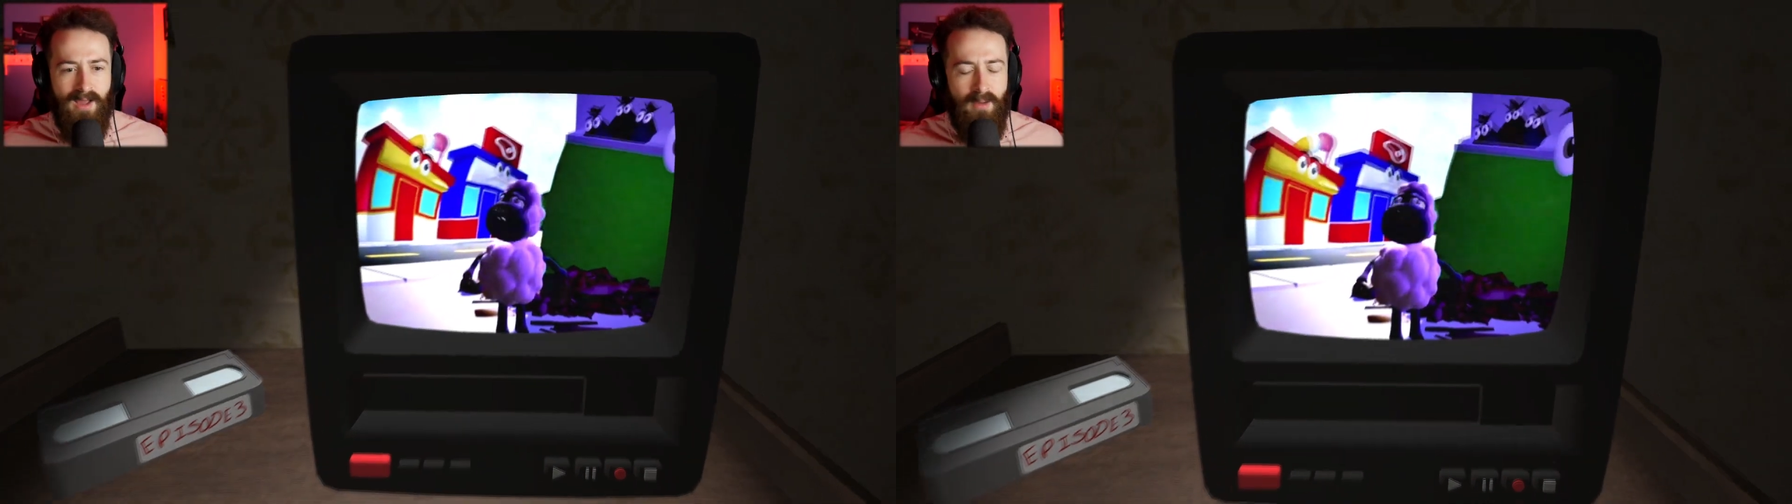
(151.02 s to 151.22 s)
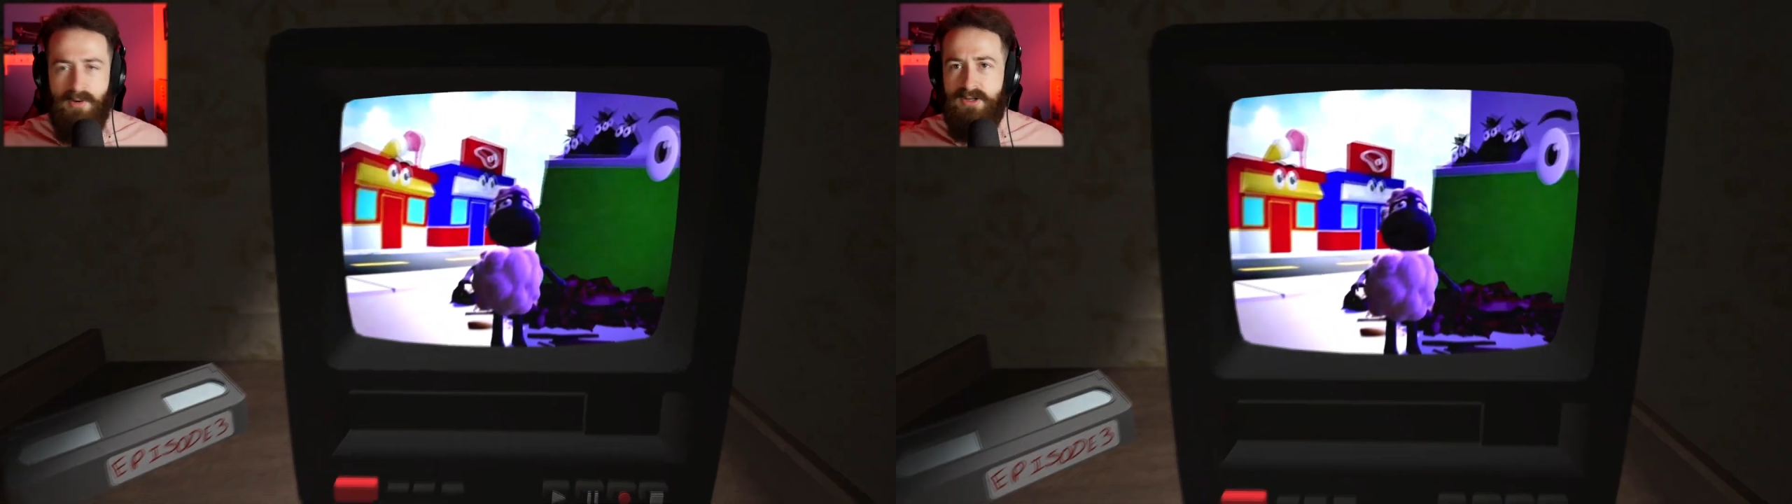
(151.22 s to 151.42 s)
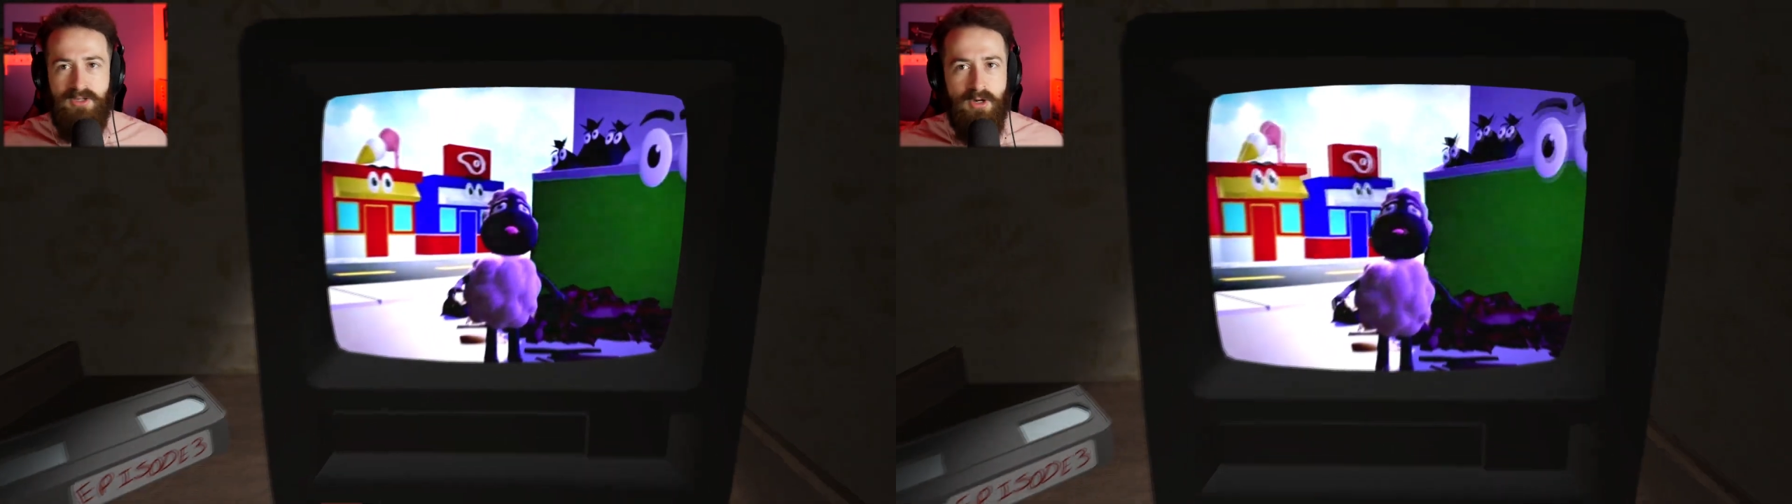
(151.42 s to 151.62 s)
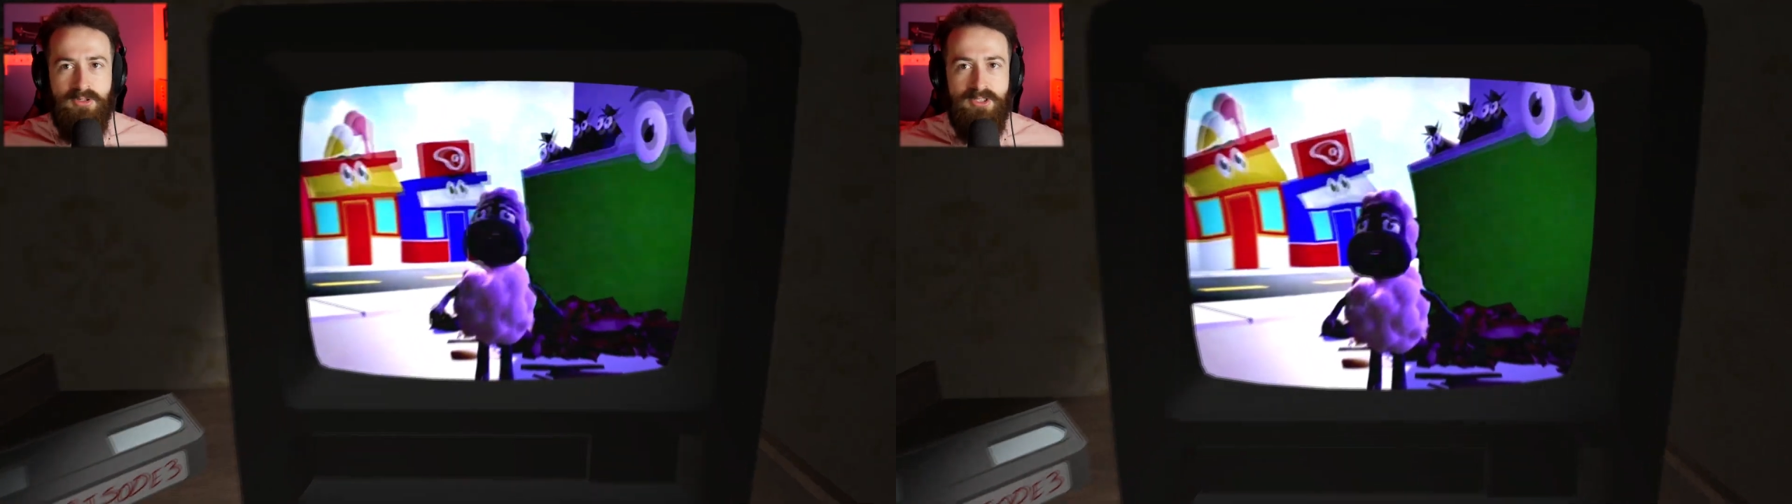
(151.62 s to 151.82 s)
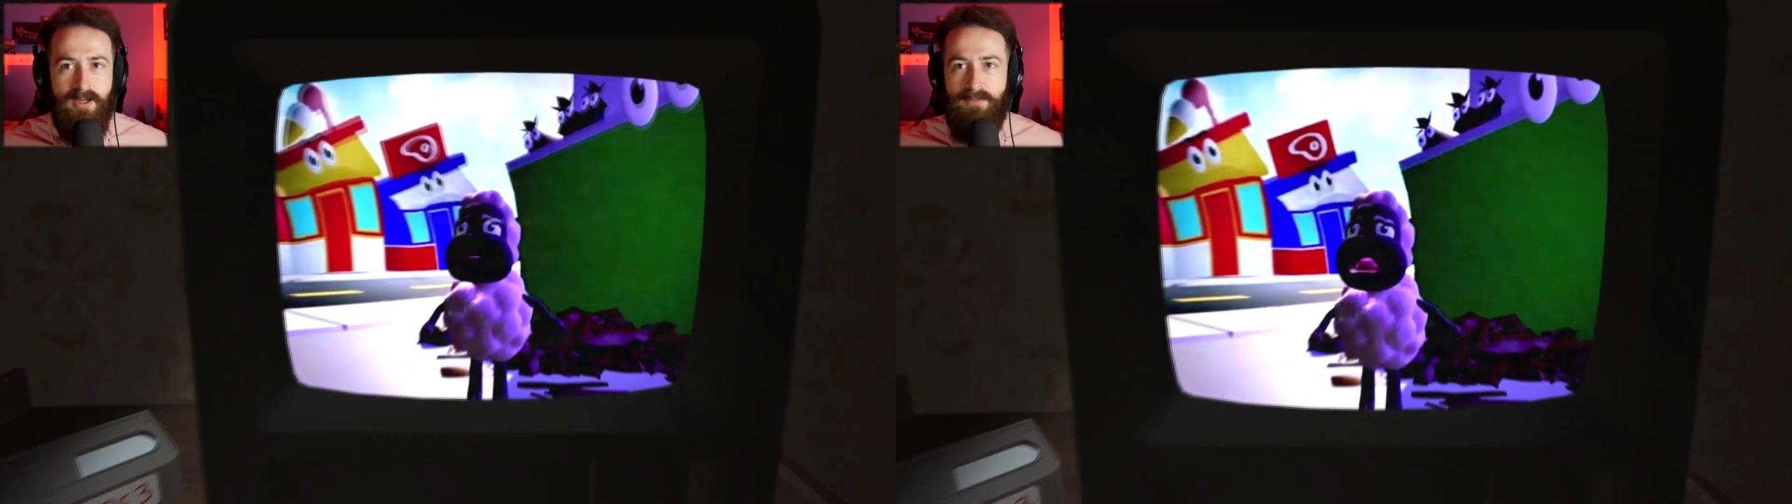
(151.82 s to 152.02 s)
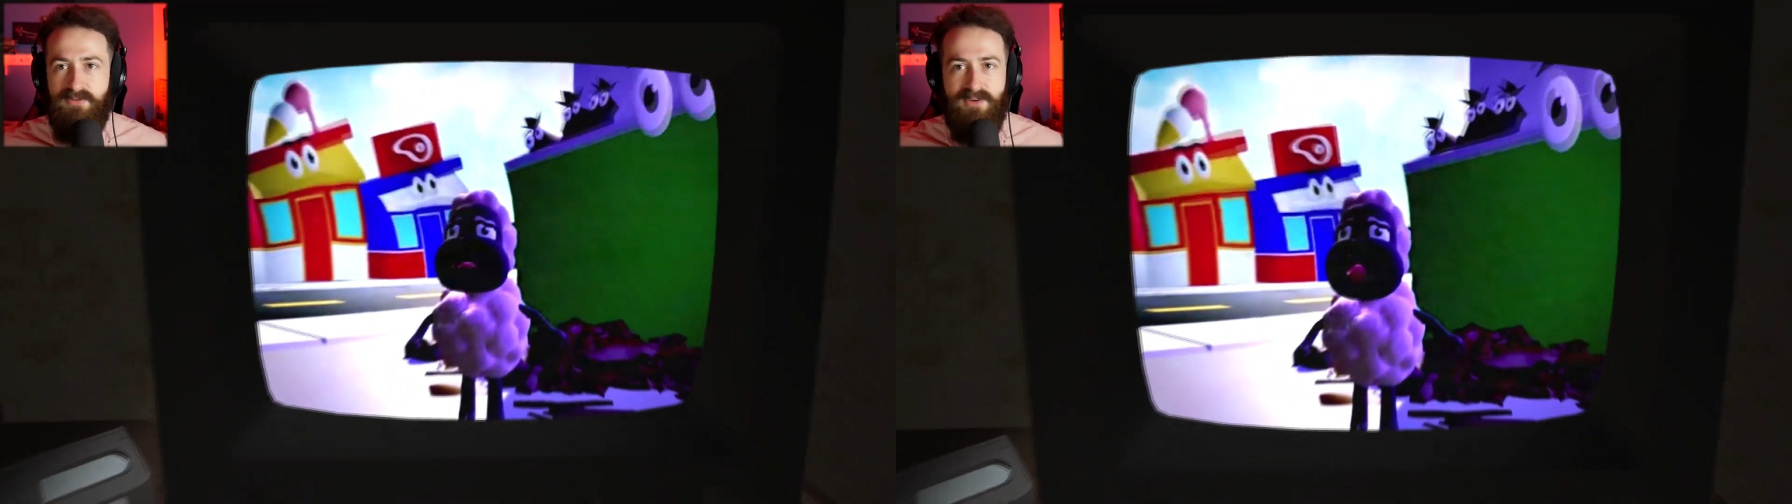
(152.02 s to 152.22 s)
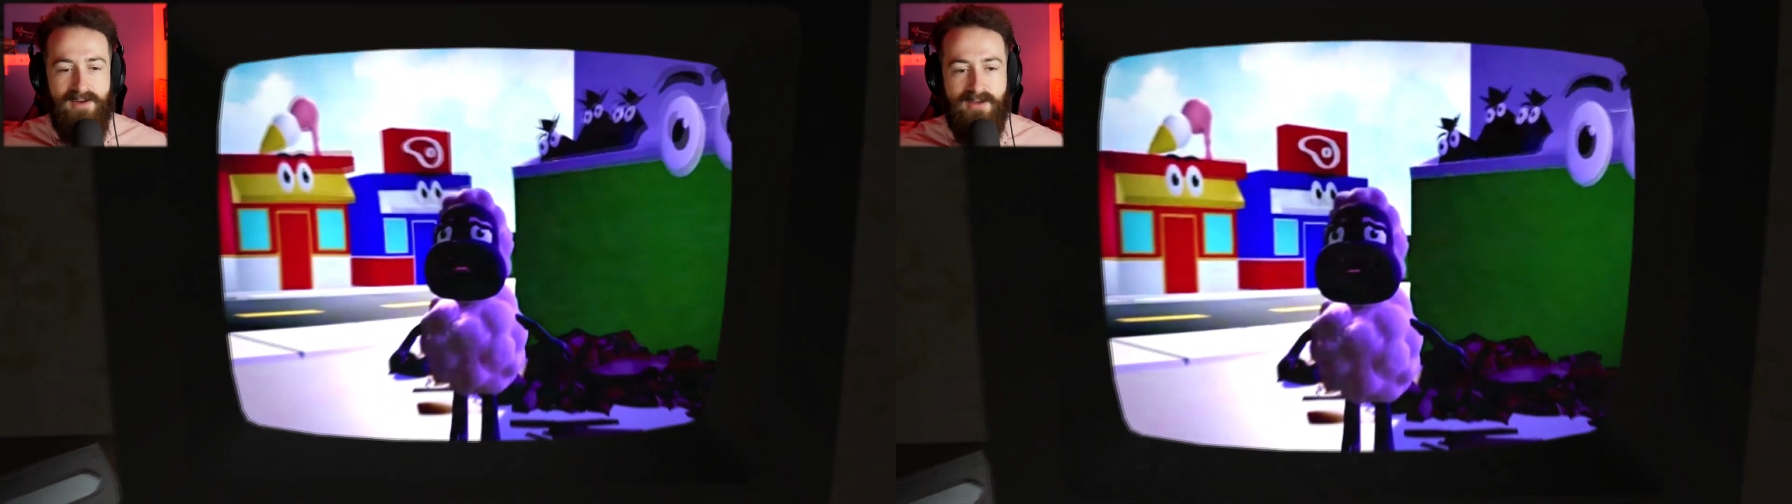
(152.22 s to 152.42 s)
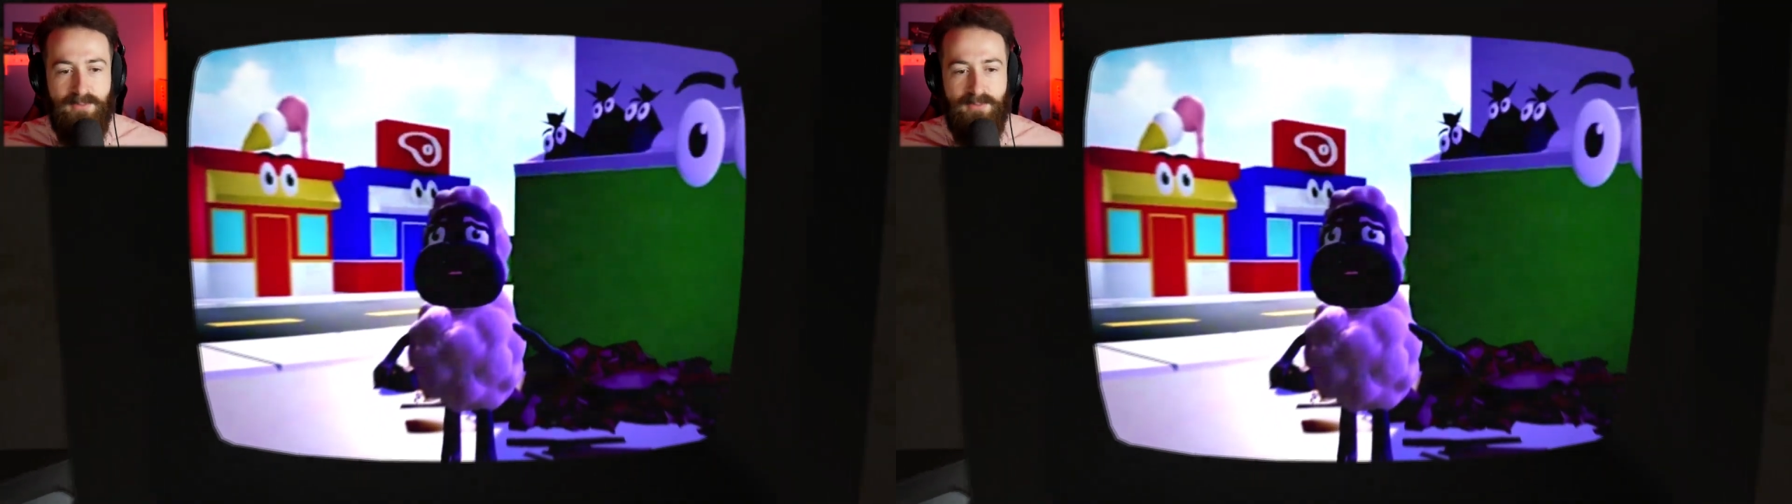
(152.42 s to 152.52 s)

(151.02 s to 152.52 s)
I'm on no oh, sleep and five you.